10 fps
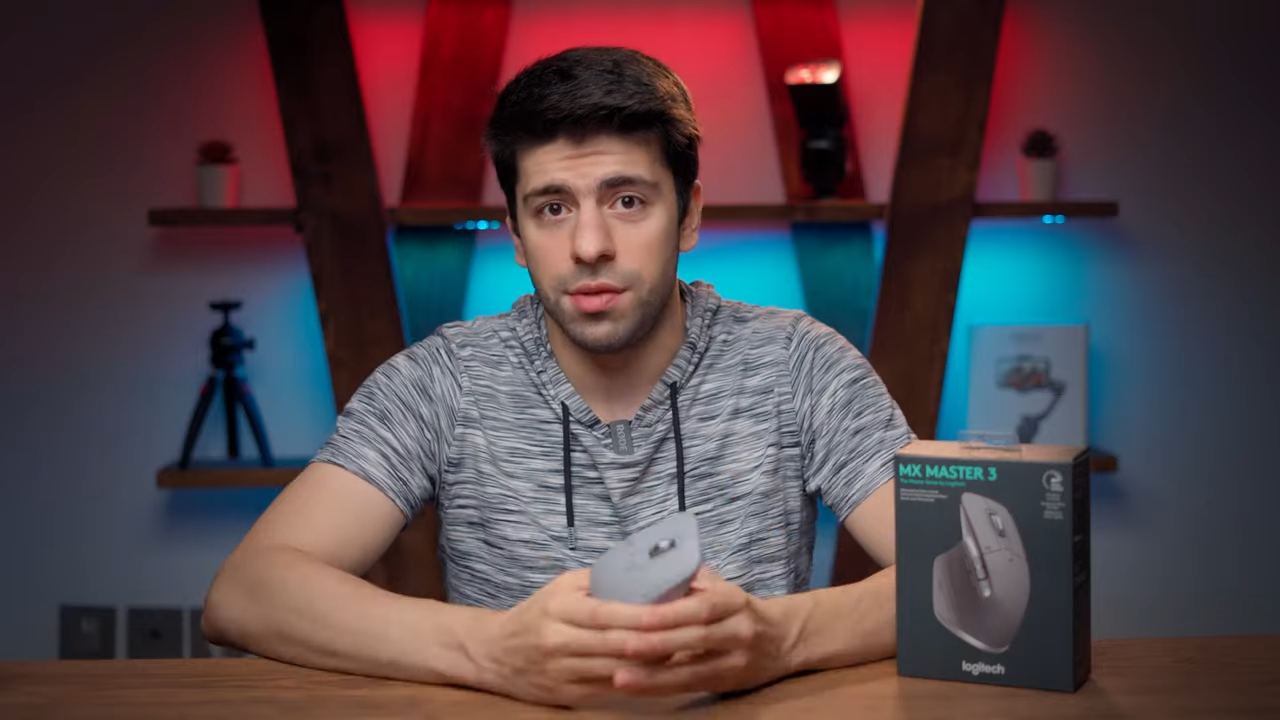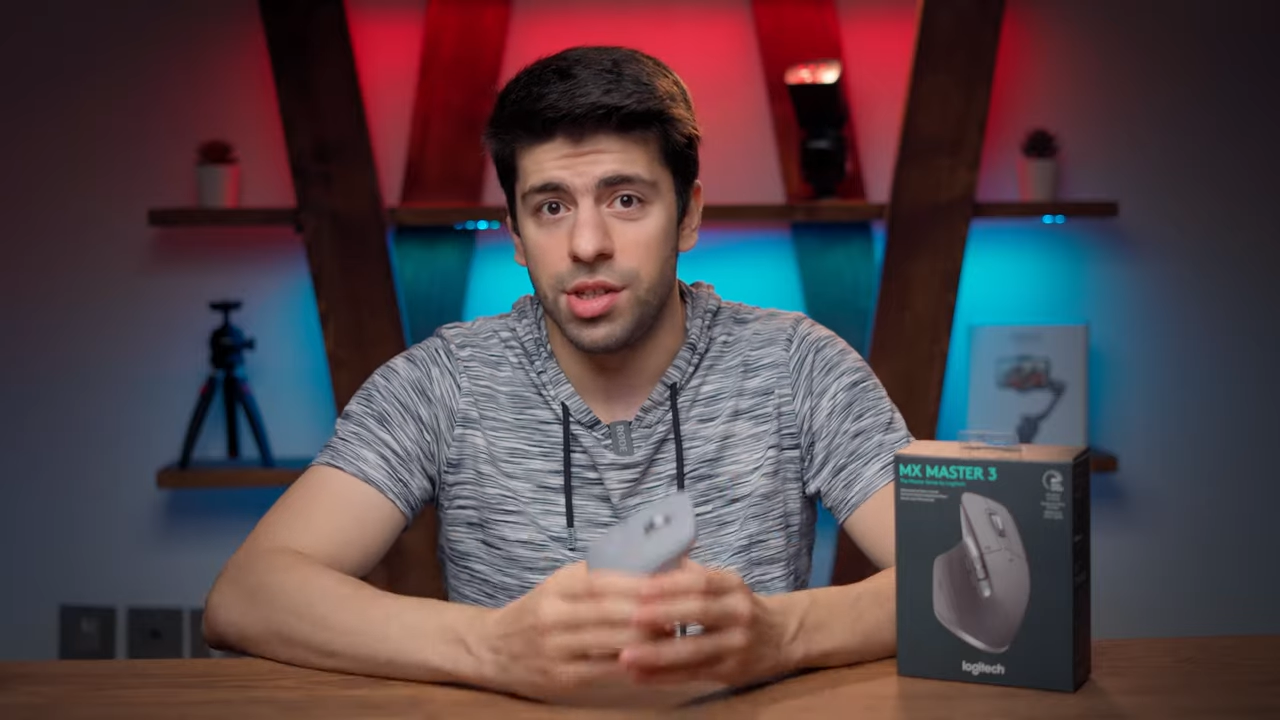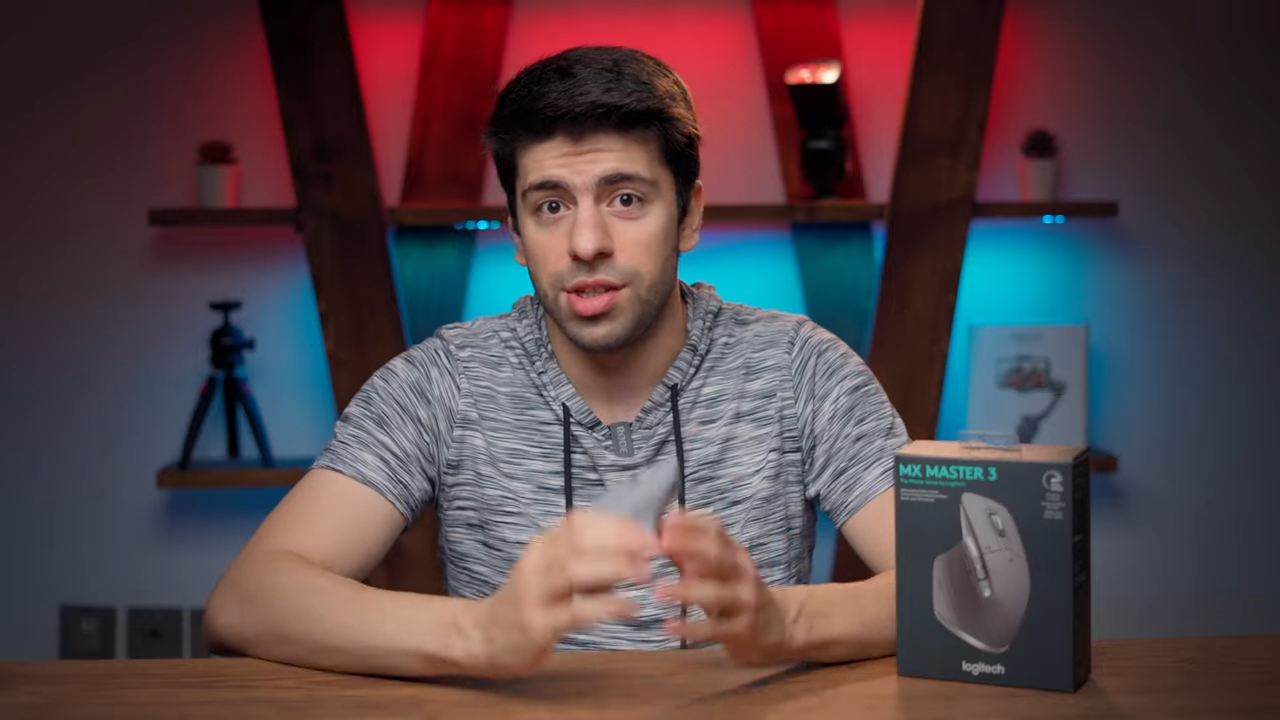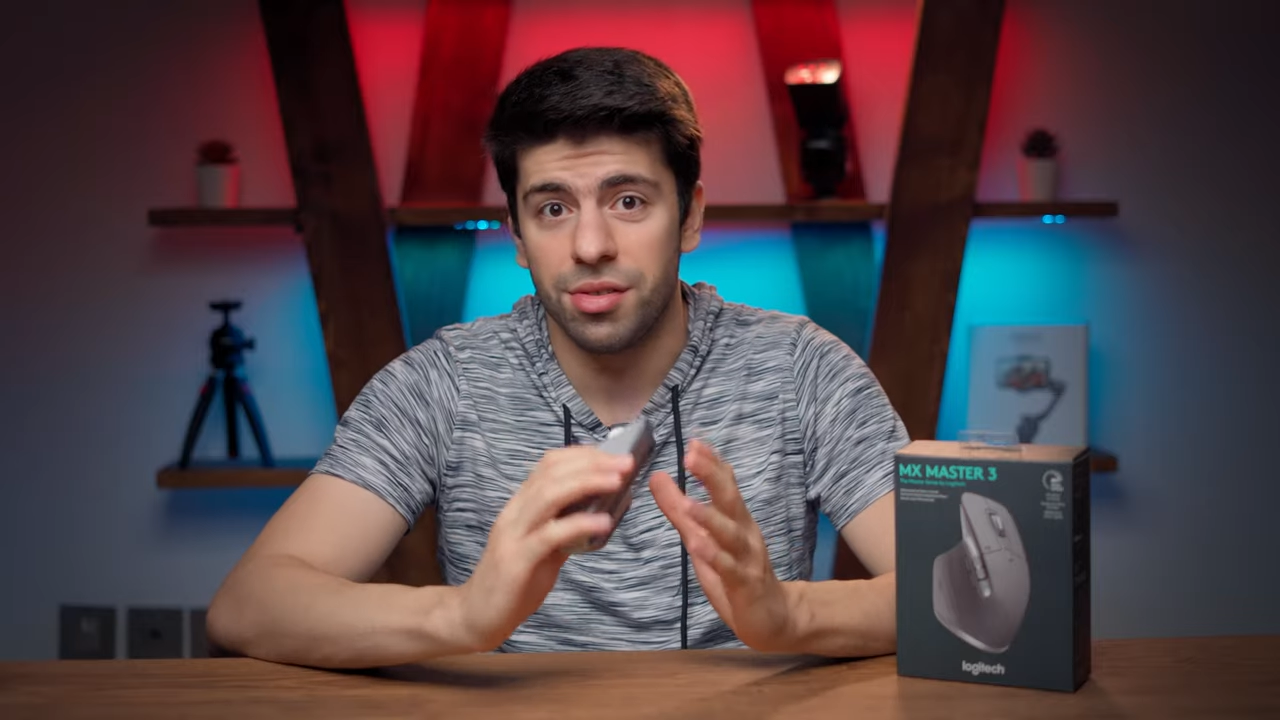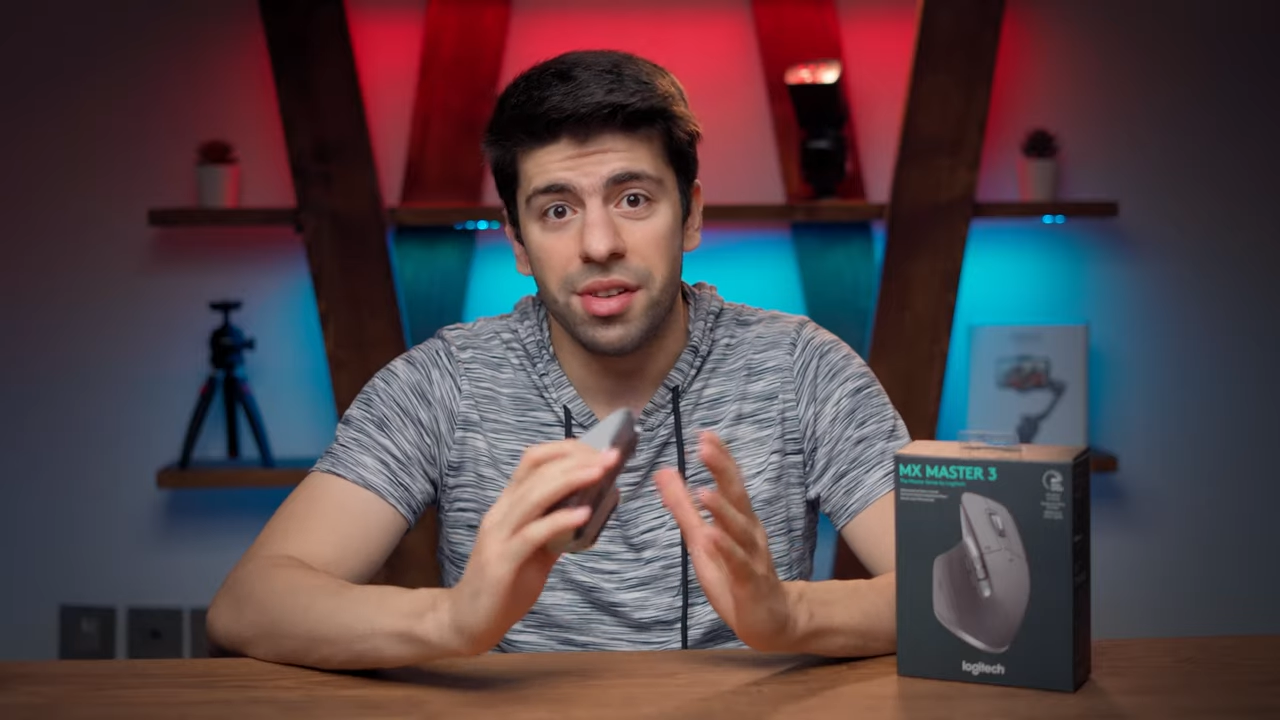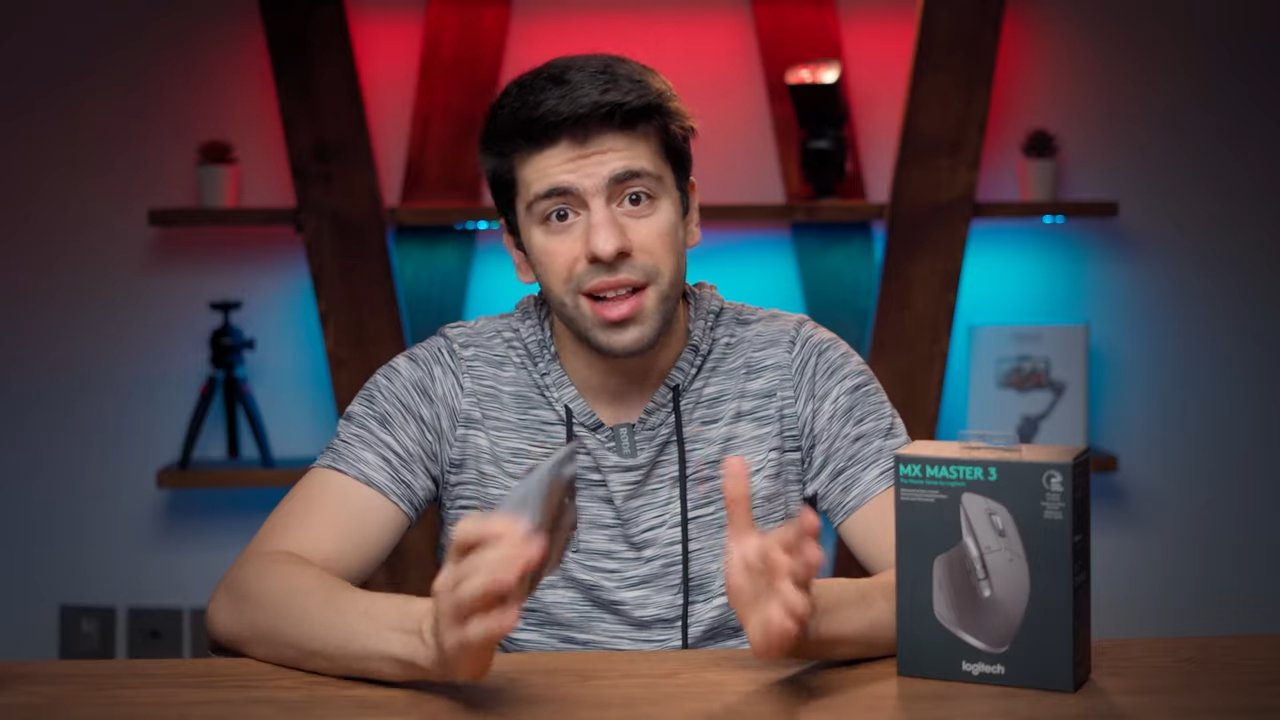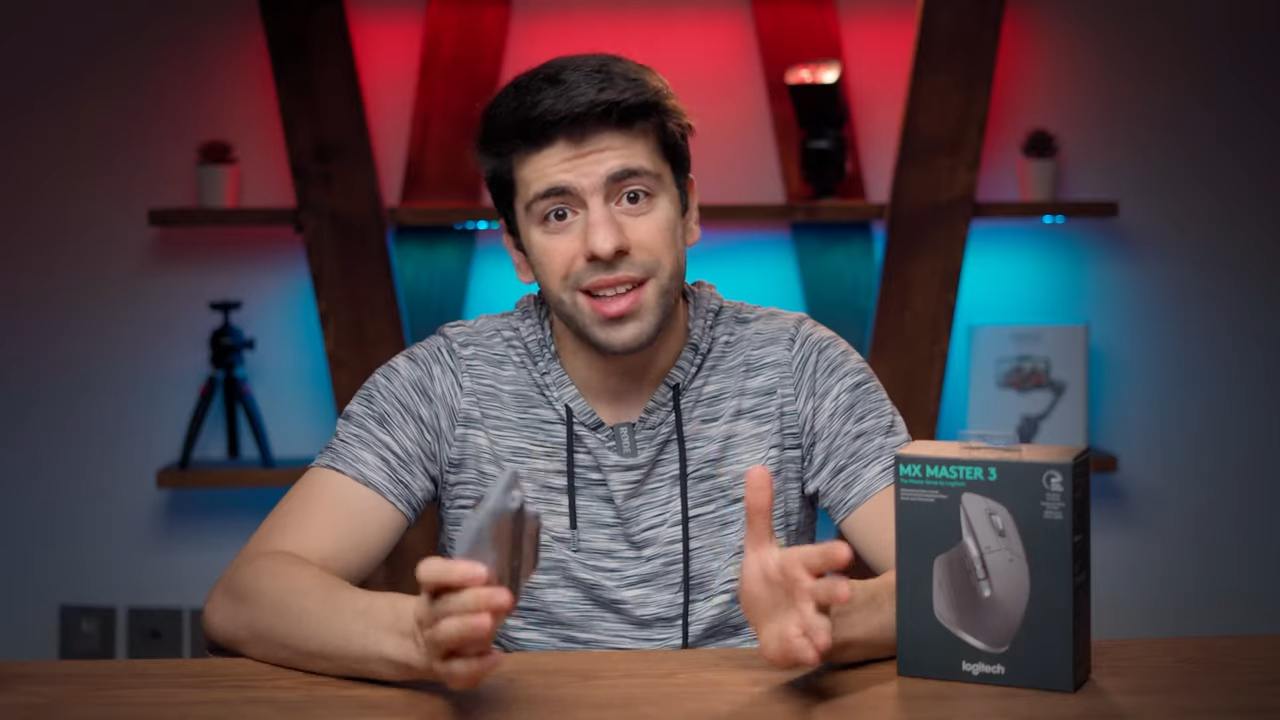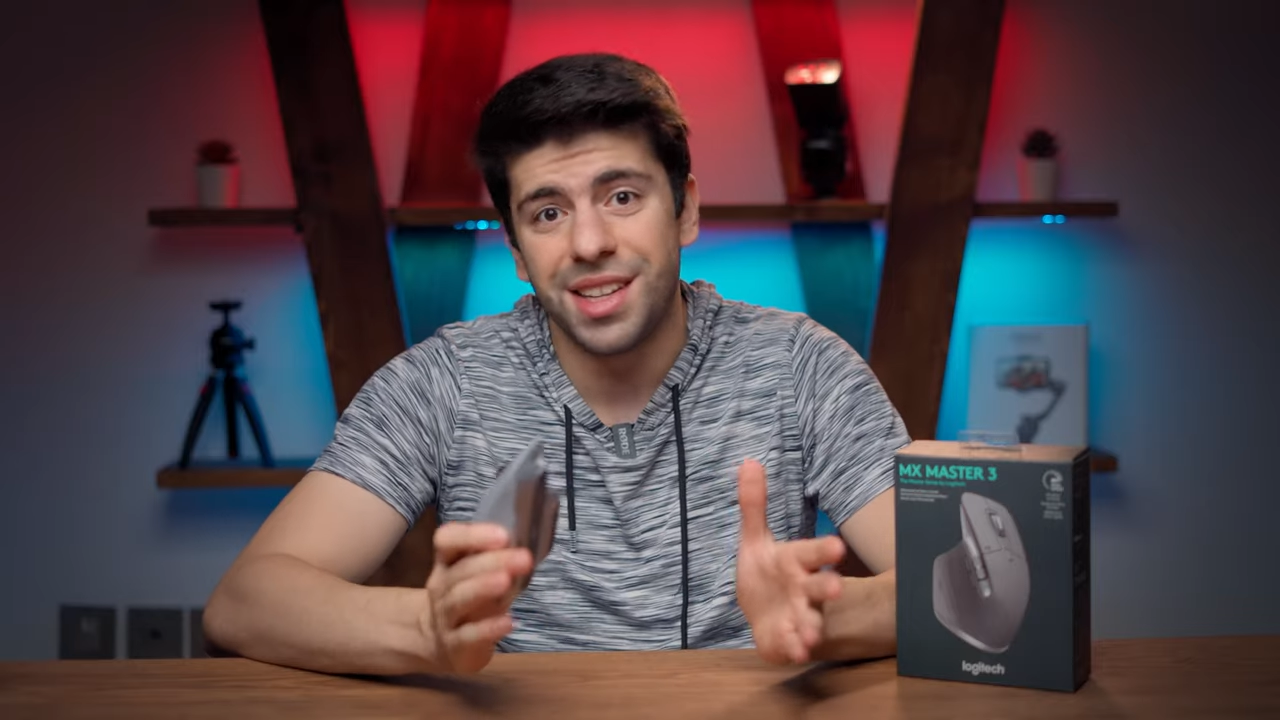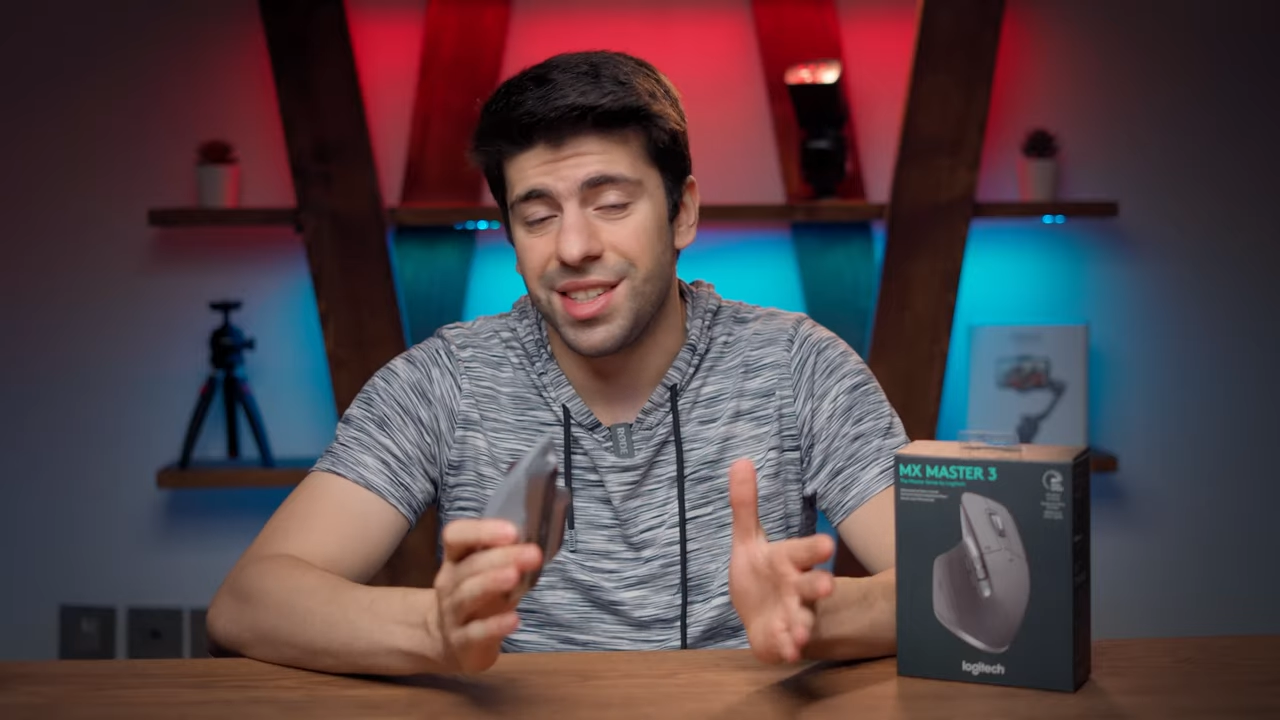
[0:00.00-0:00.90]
which is really